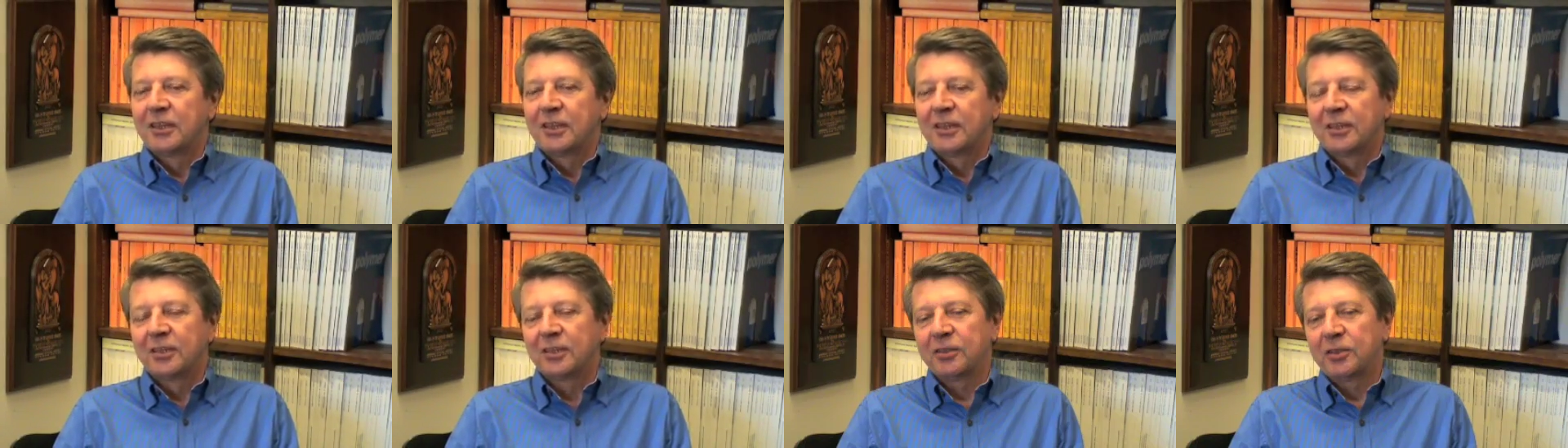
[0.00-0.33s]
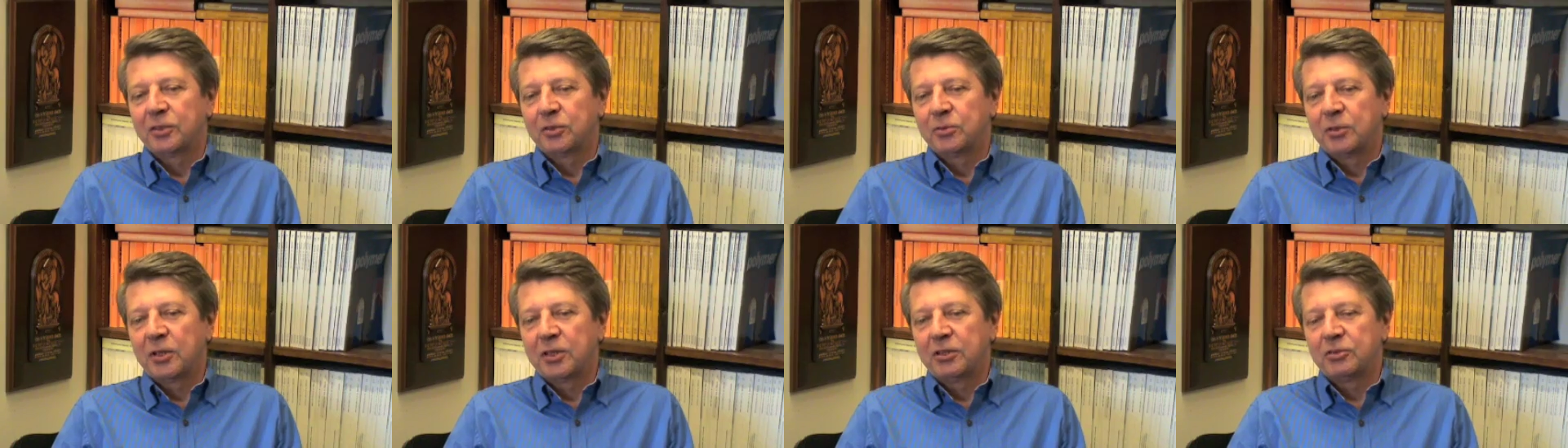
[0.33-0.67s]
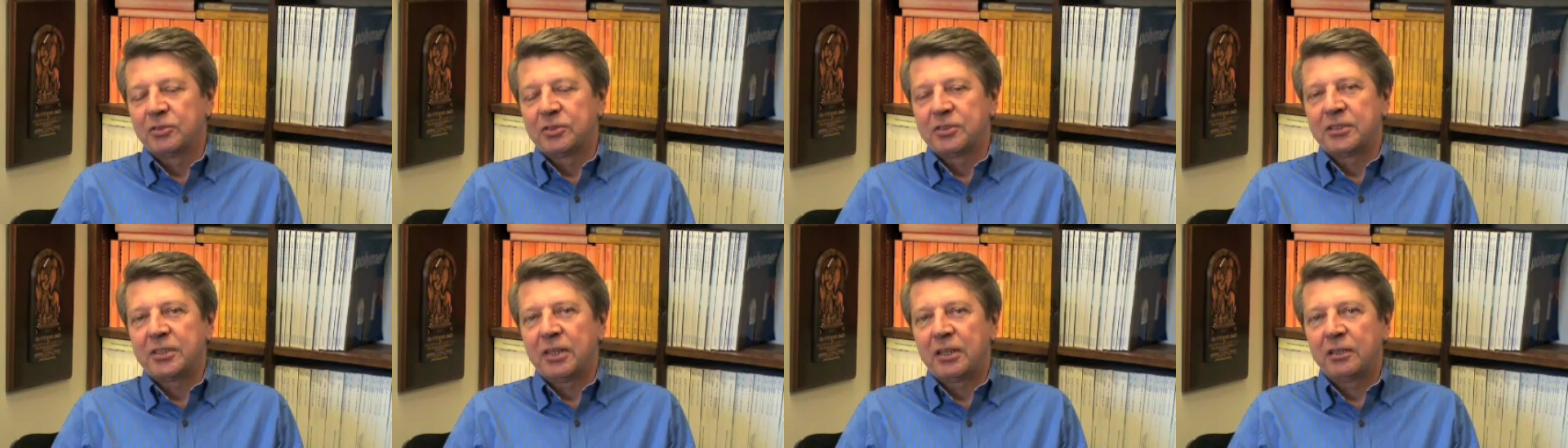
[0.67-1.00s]
in order to
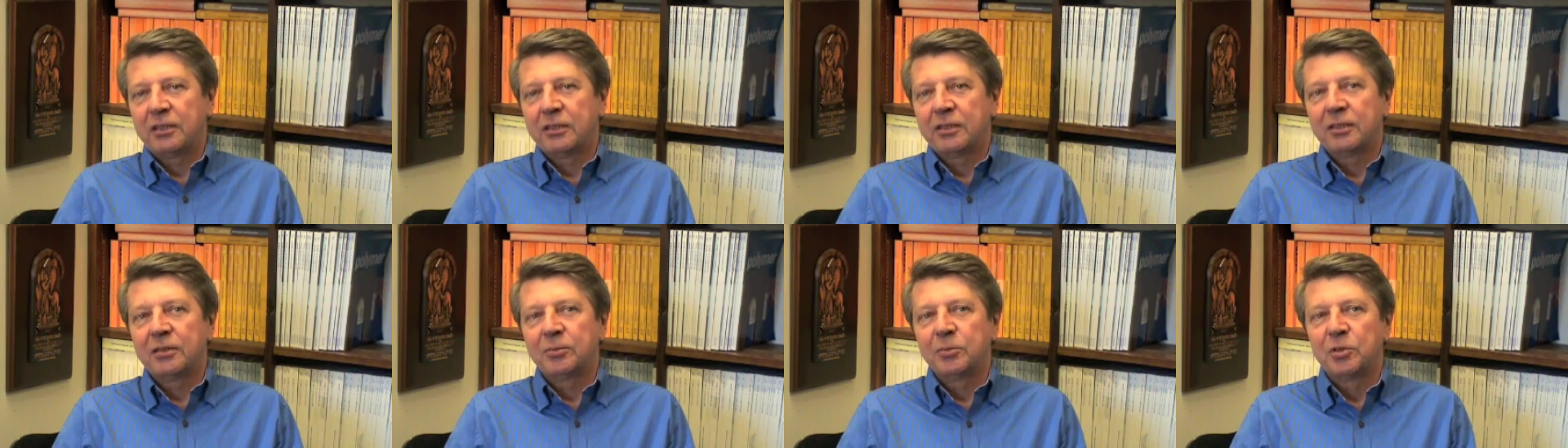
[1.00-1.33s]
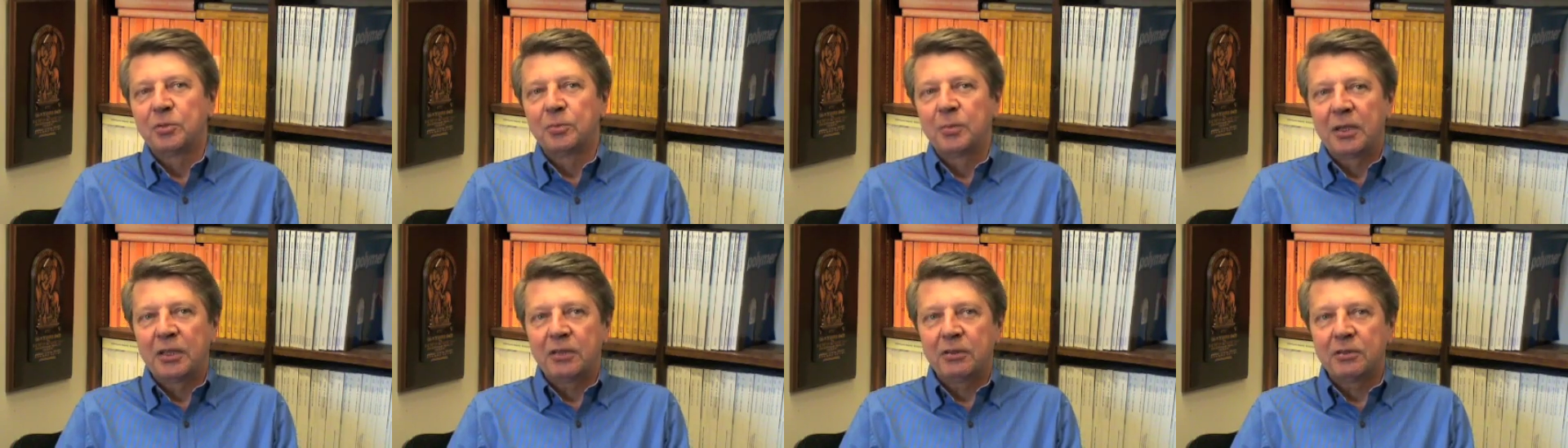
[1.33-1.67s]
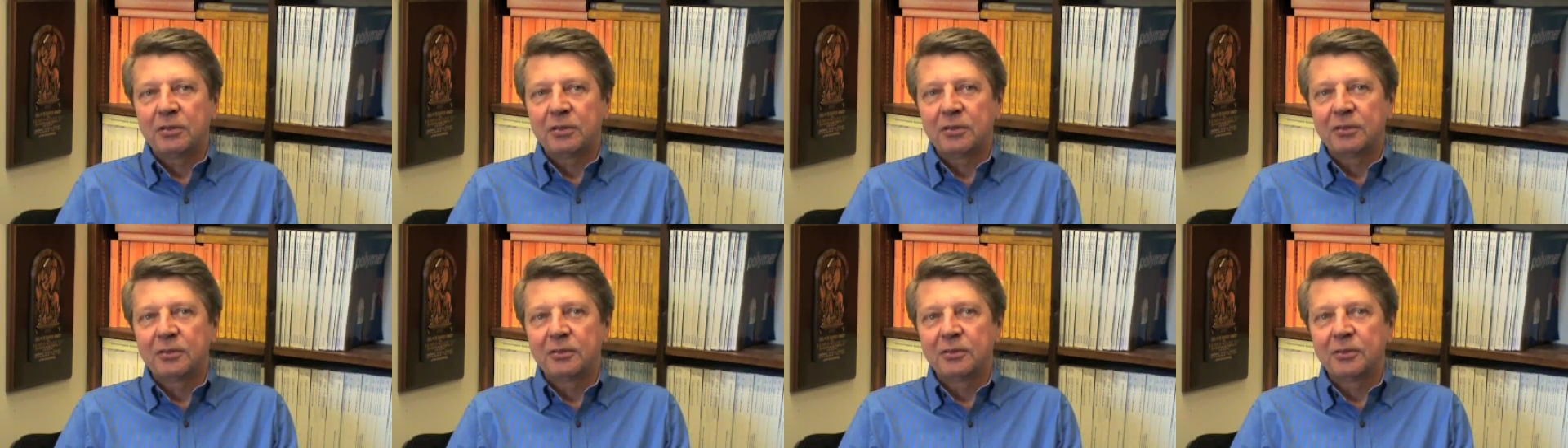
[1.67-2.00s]
understand it a little bit
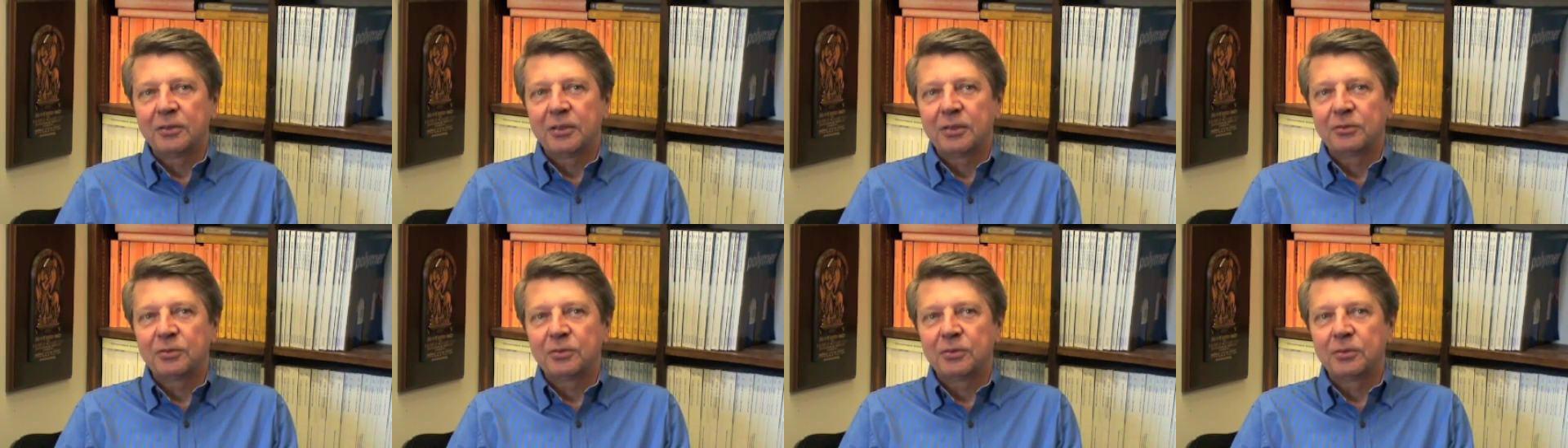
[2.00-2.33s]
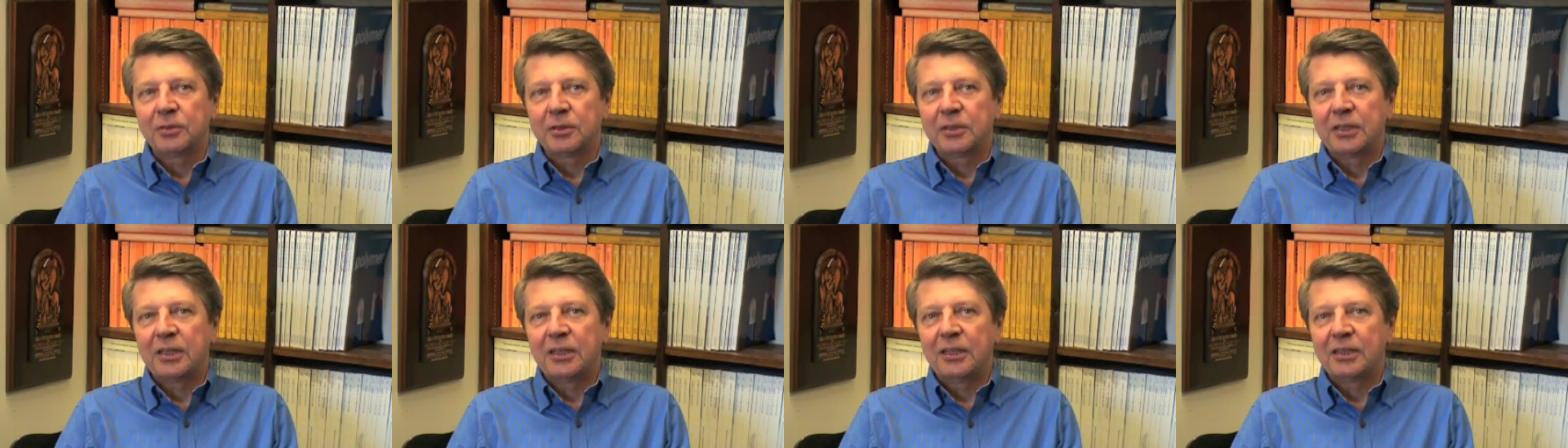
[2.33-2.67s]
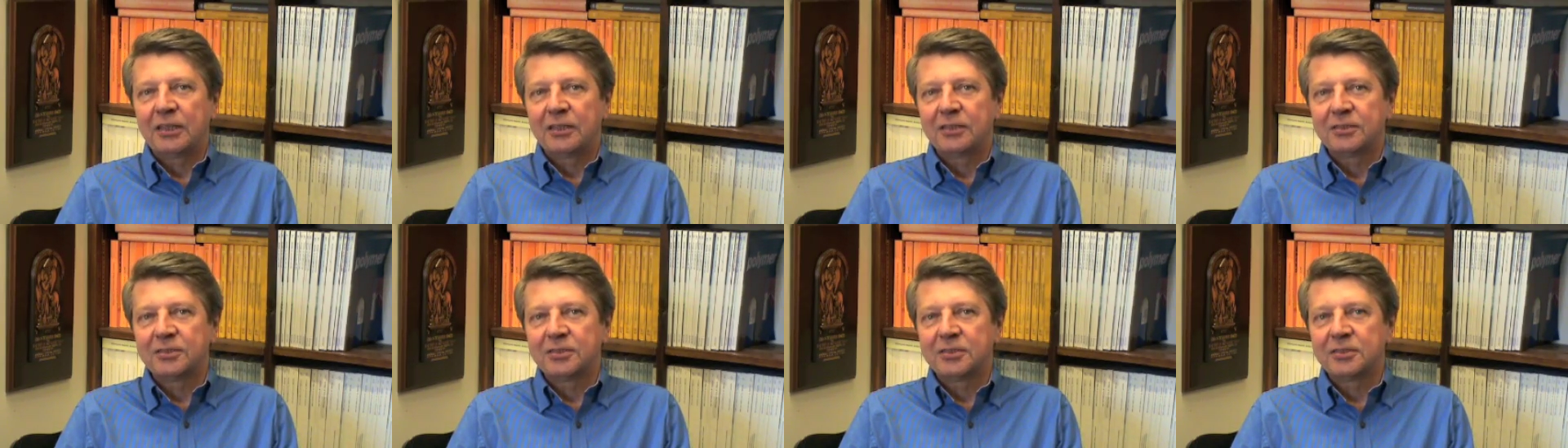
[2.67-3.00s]
better, you have to
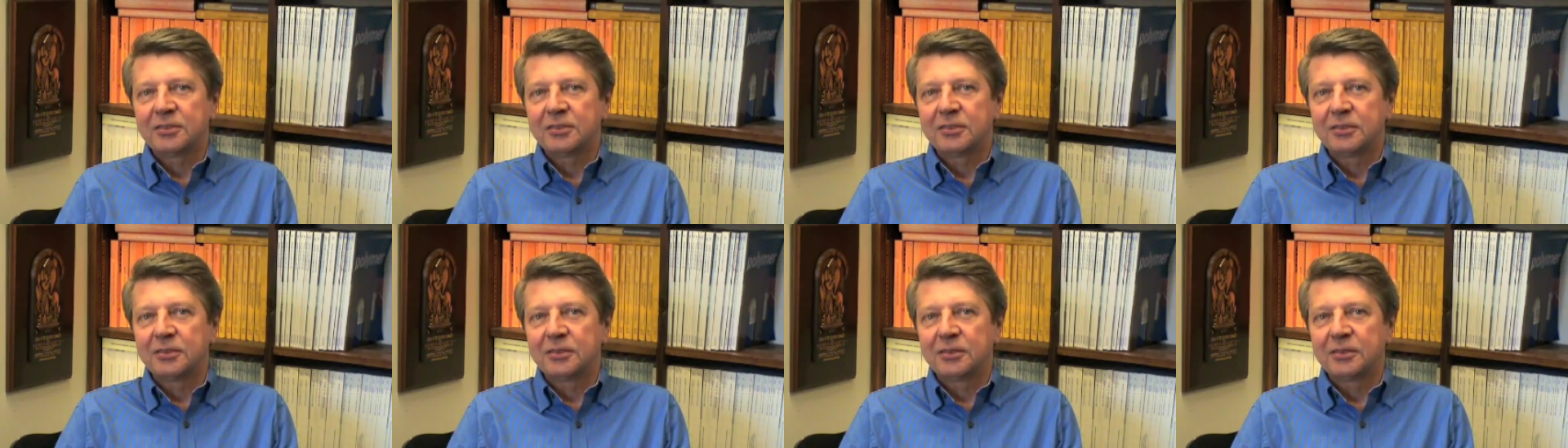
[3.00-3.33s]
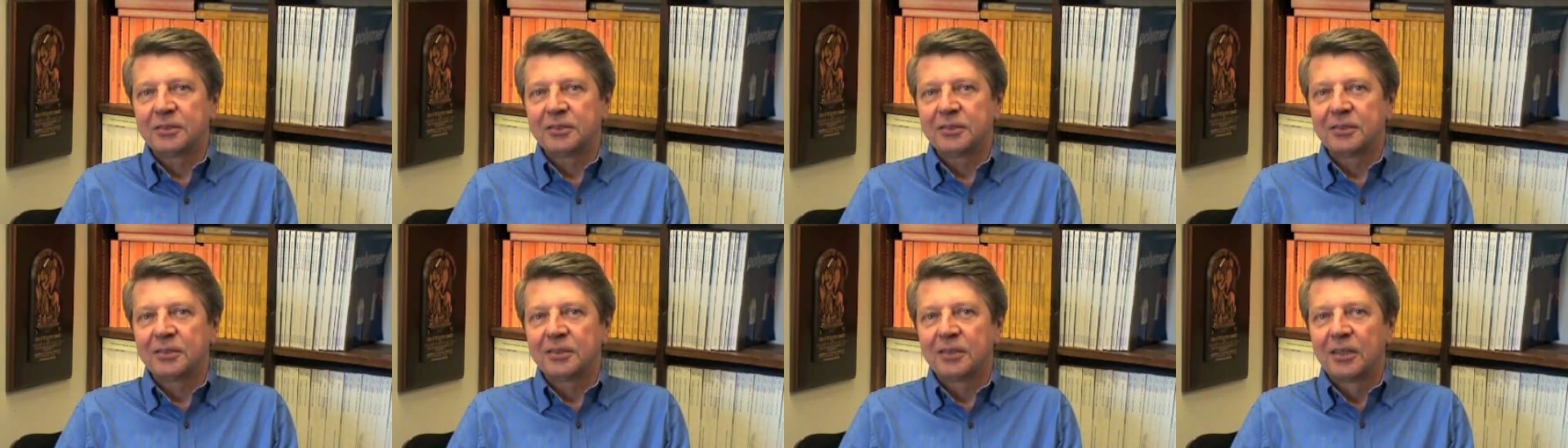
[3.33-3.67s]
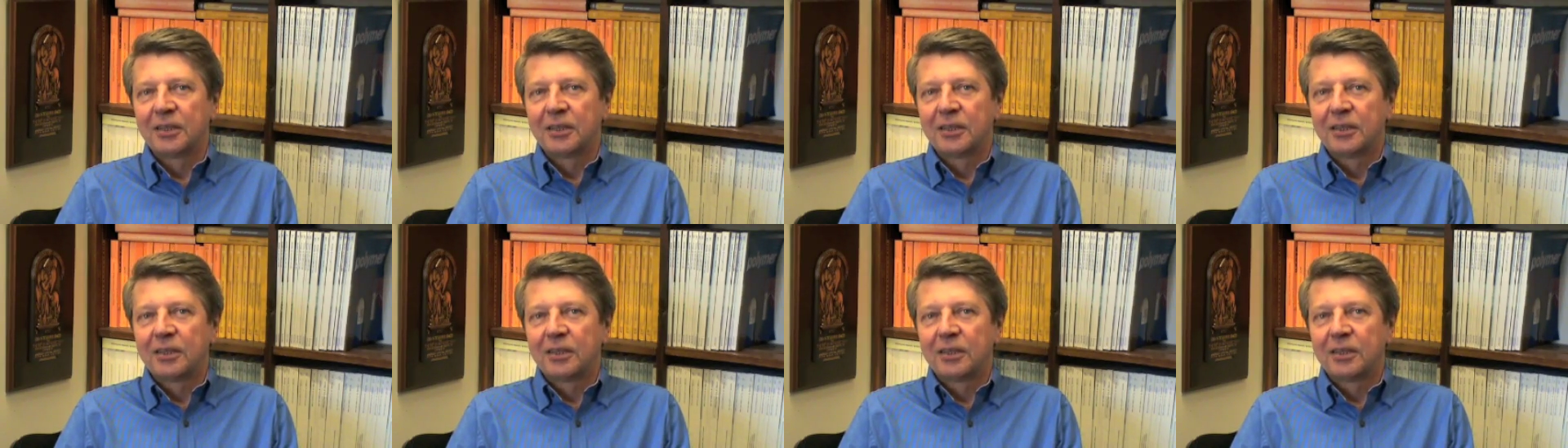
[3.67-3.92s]
realize uh,